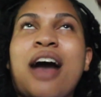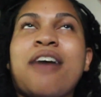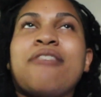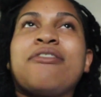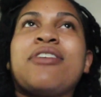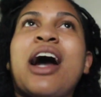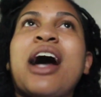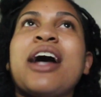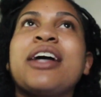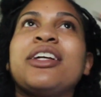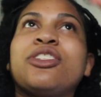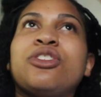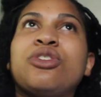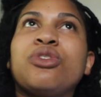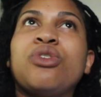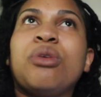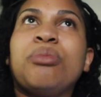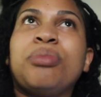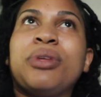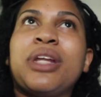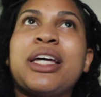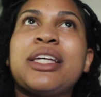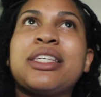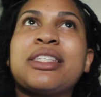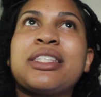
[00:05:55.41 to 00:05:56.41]
I've gotten to
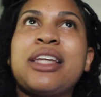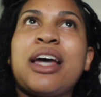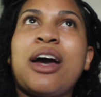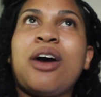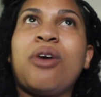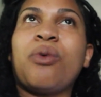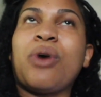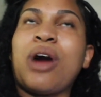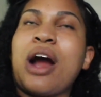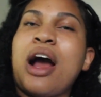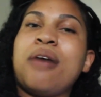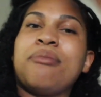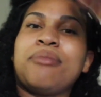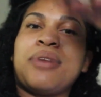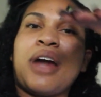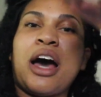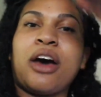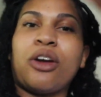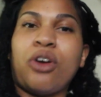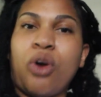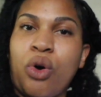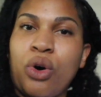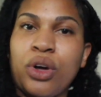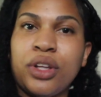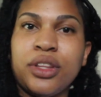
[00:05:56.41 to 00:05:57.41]
a place now where I'm
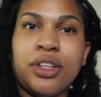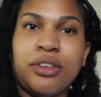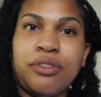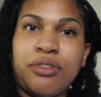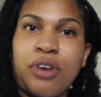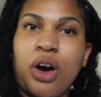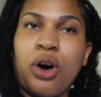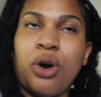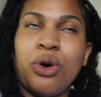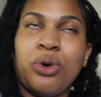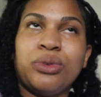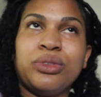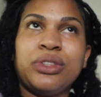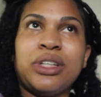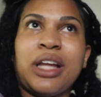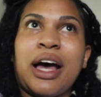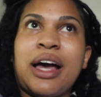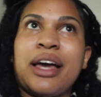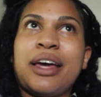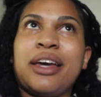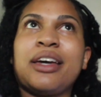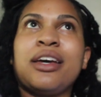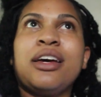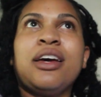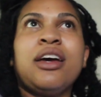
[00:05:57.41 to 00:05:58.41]
not on the phone.
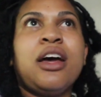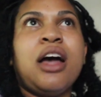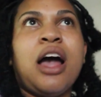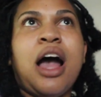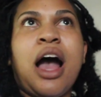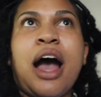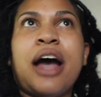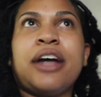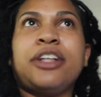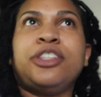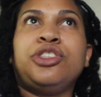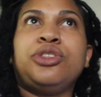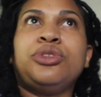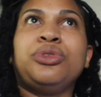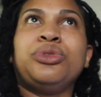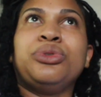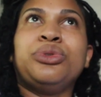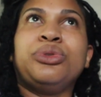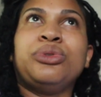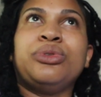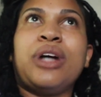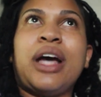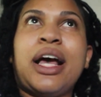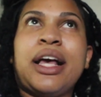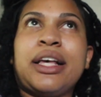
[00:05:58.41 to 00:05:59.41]
Like, I
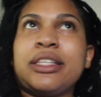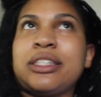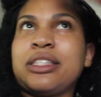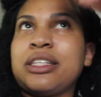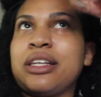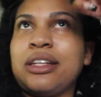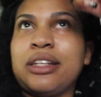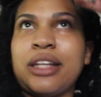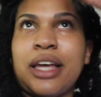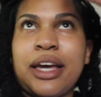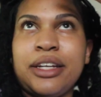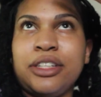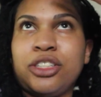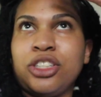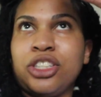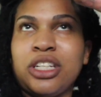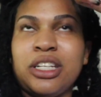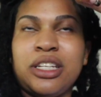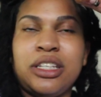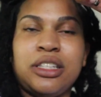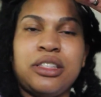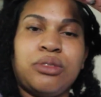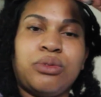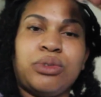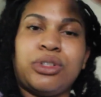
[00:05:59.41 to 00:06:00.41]
do
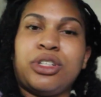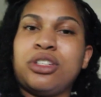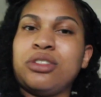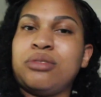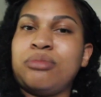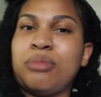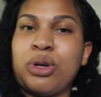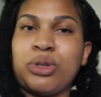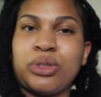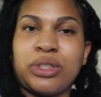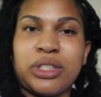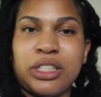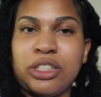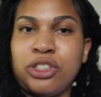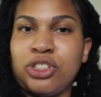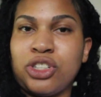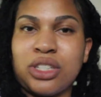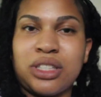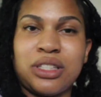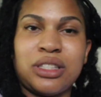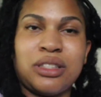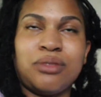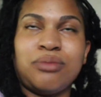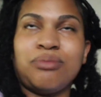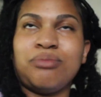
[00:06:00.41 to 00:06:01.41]
escalations, which is mostly
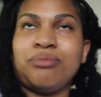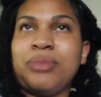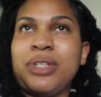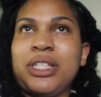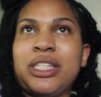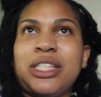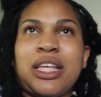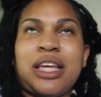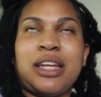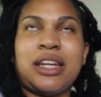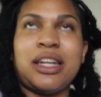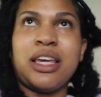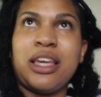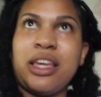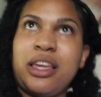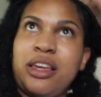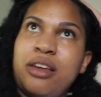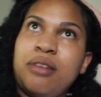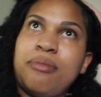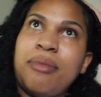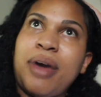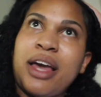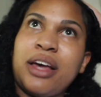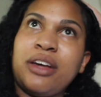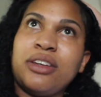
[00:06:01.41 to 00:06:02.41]
just me sending
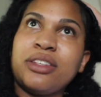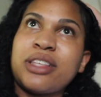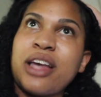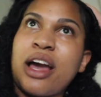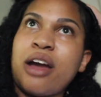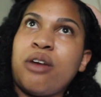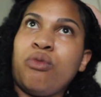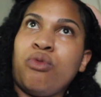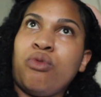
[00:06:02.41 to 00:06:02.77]
emails. I